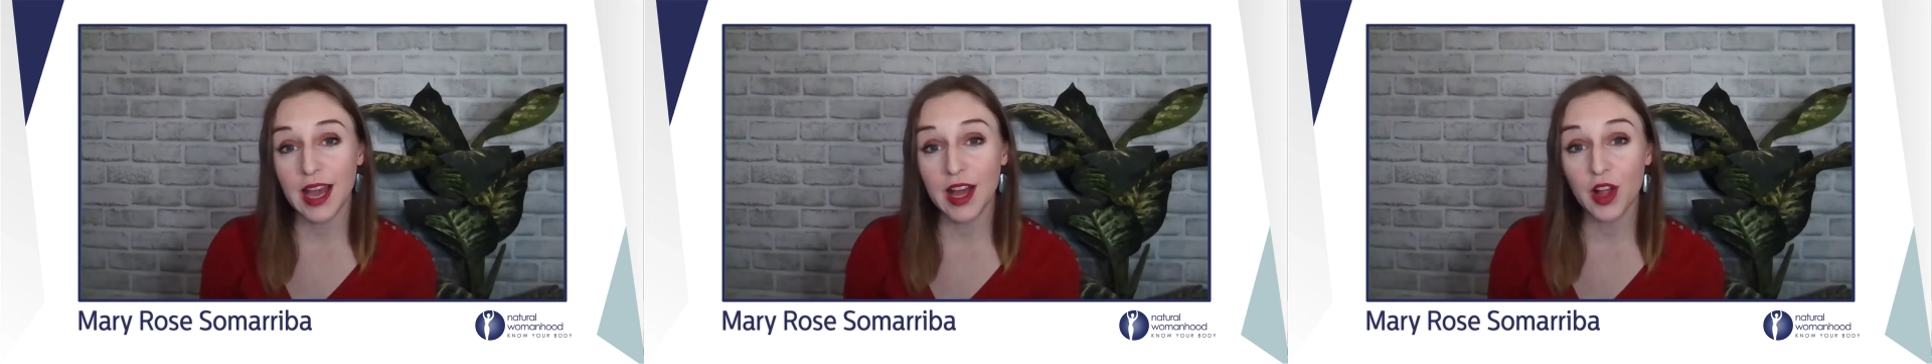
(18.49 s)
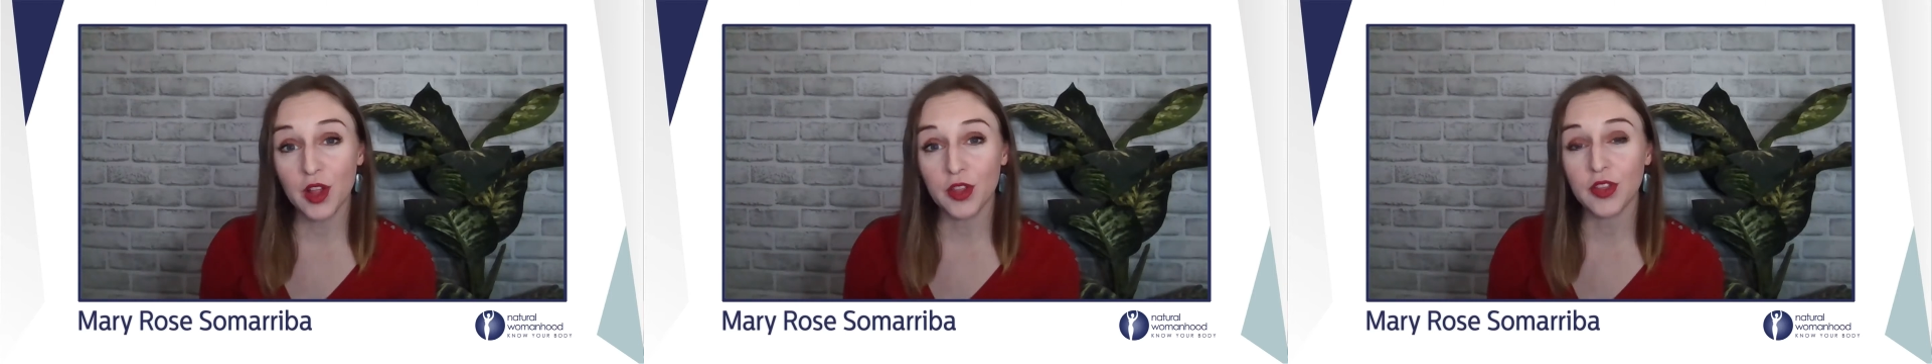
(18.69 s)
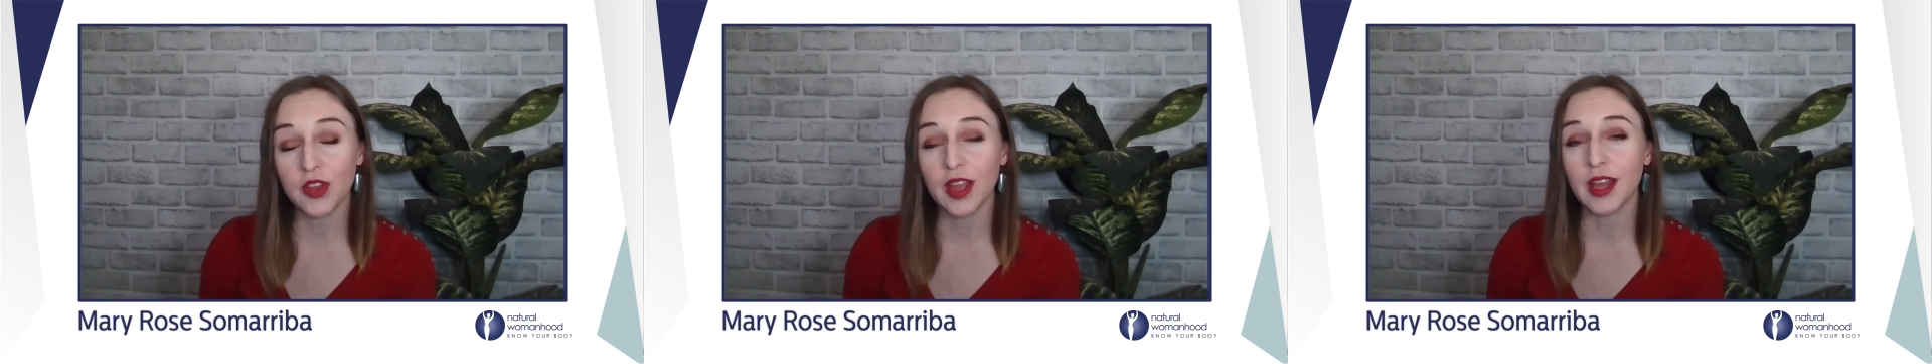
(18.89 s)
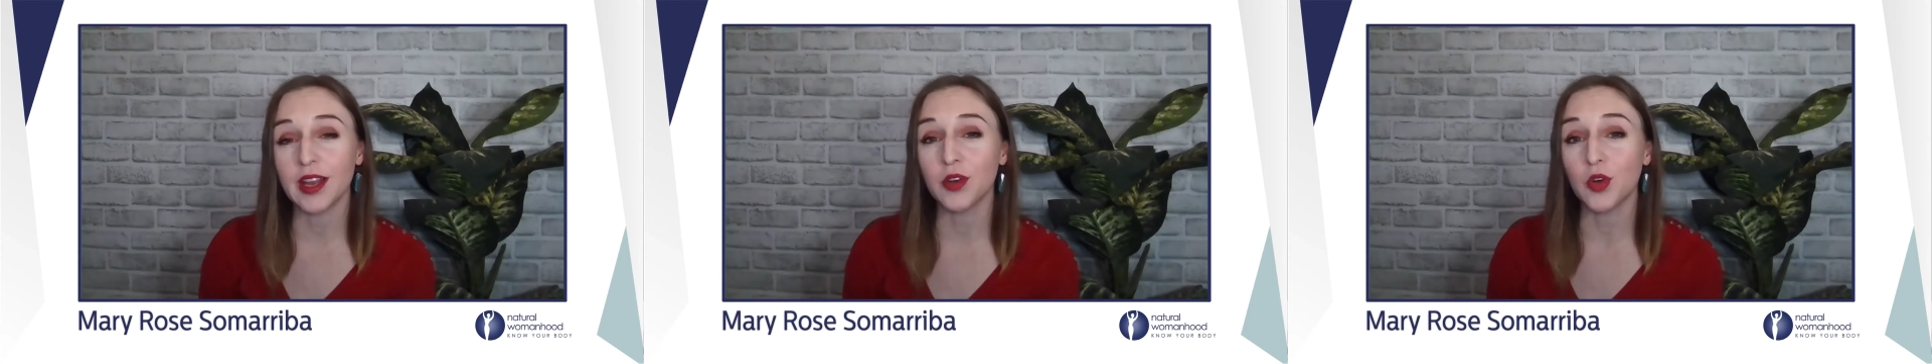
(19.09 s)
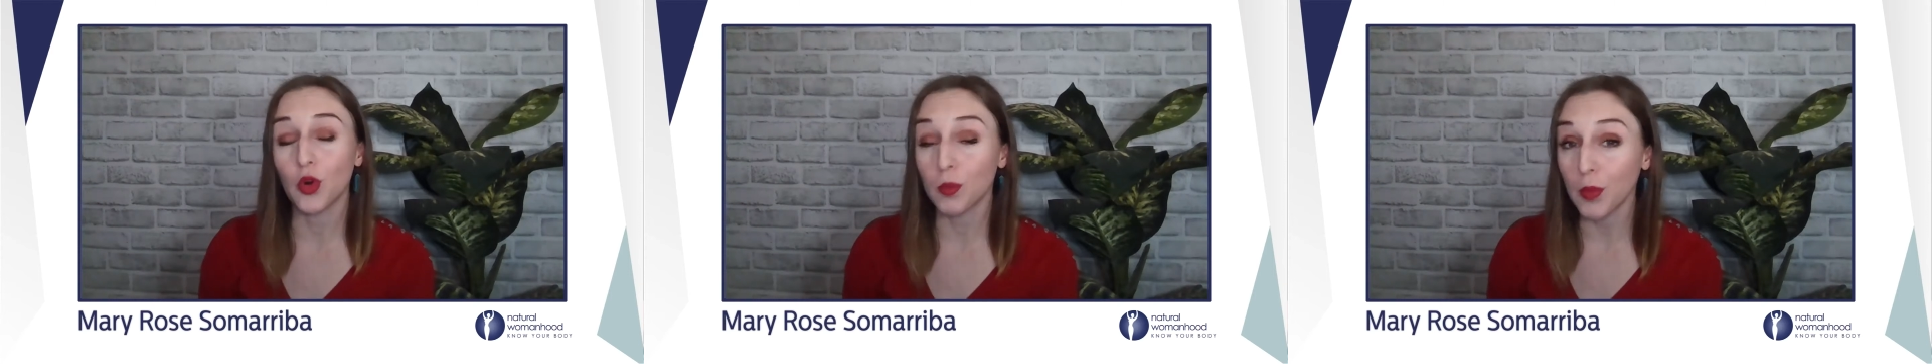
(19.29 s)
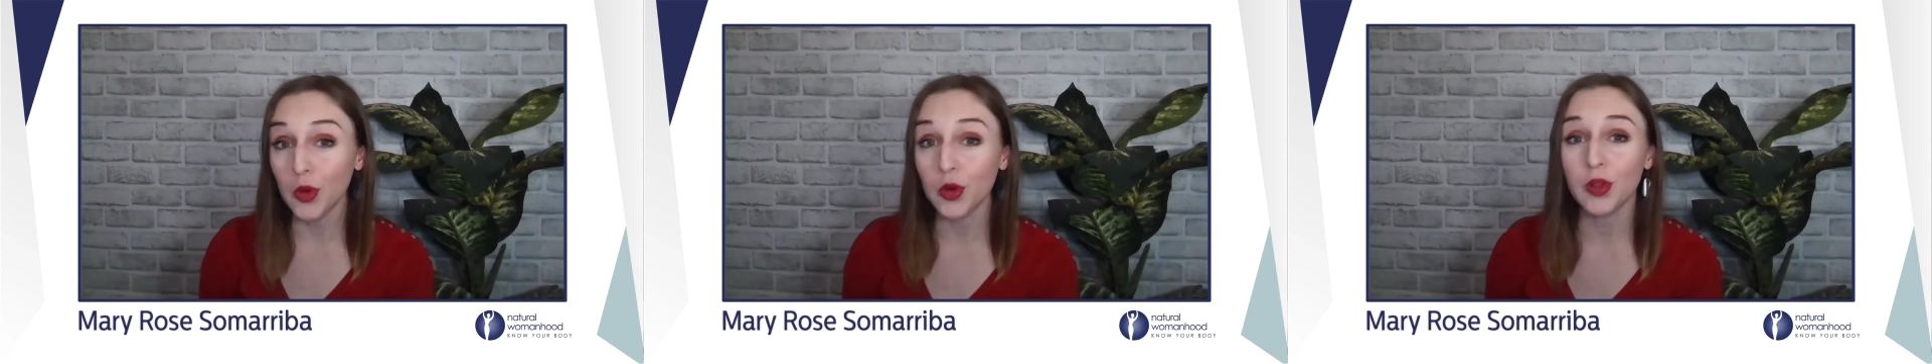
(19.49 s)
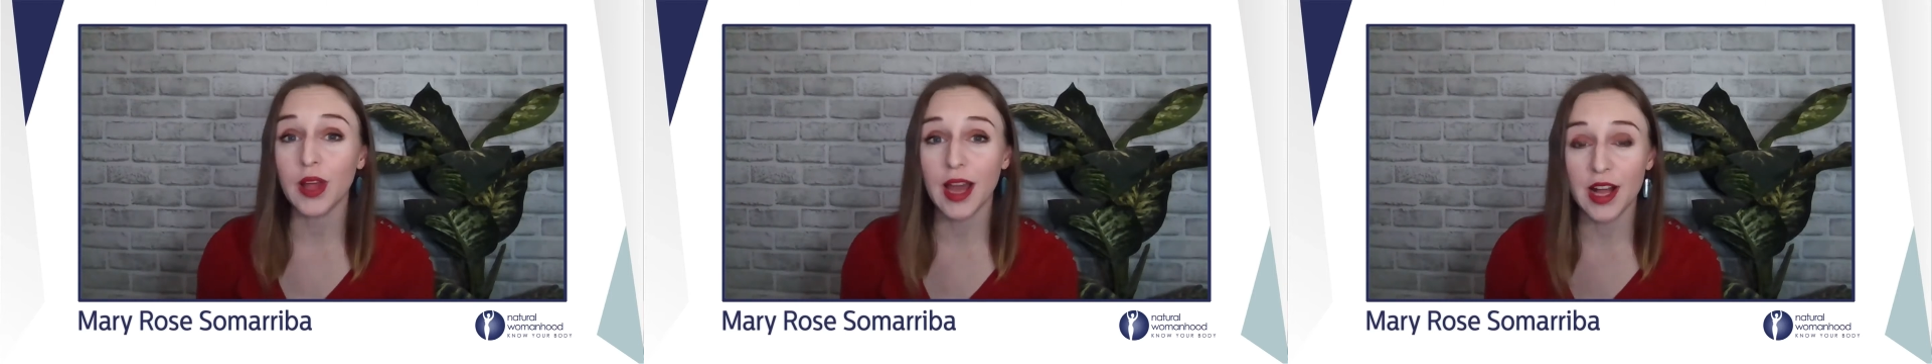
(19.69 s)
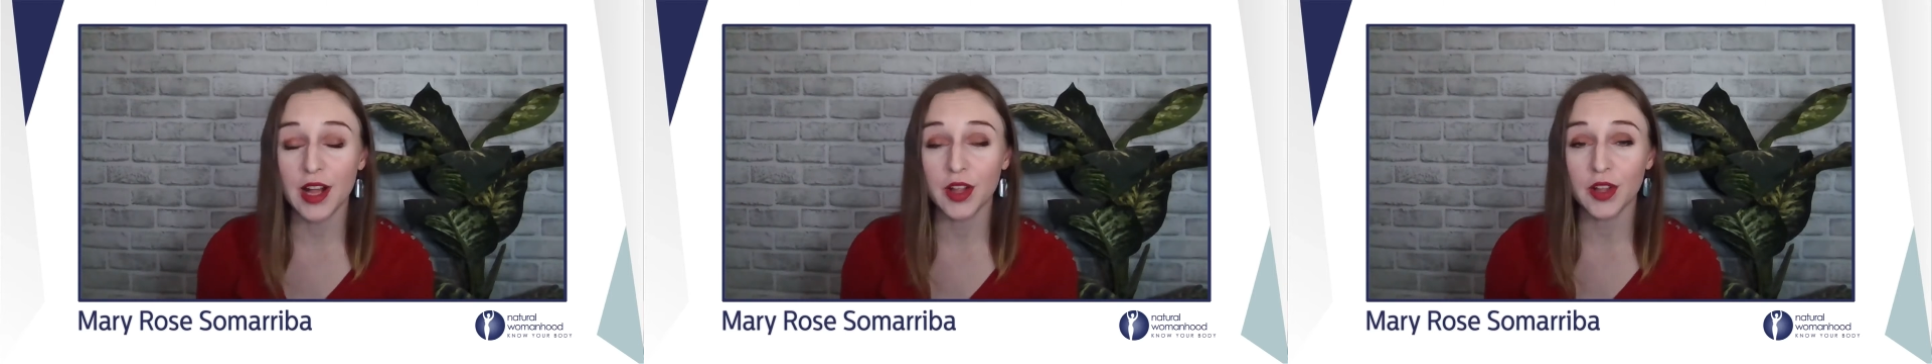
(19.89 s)
health and
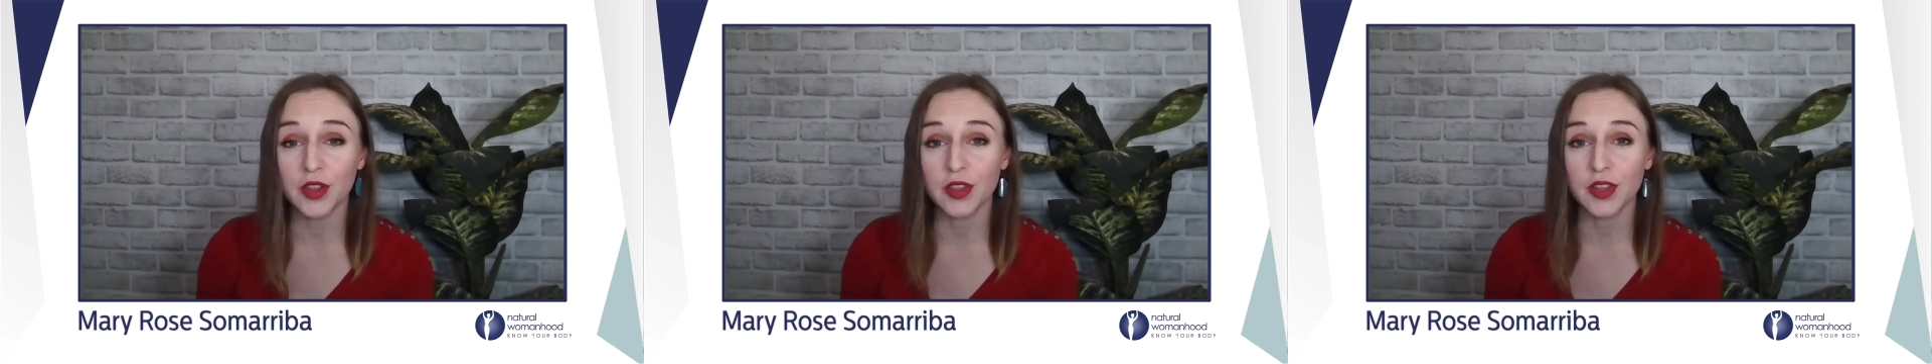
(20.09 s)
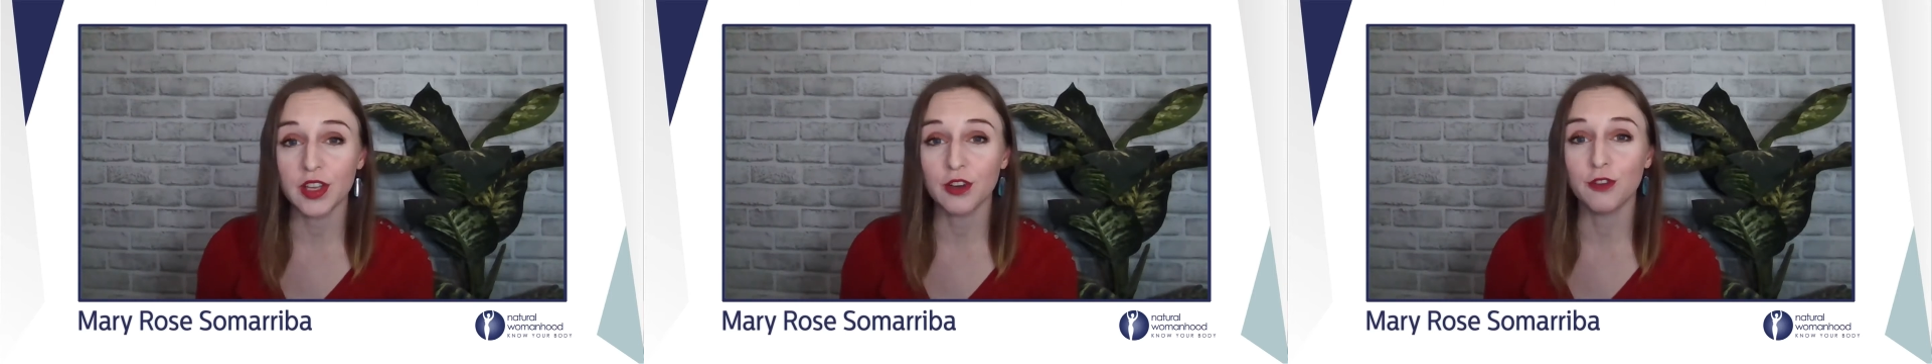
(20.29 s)
hormonal health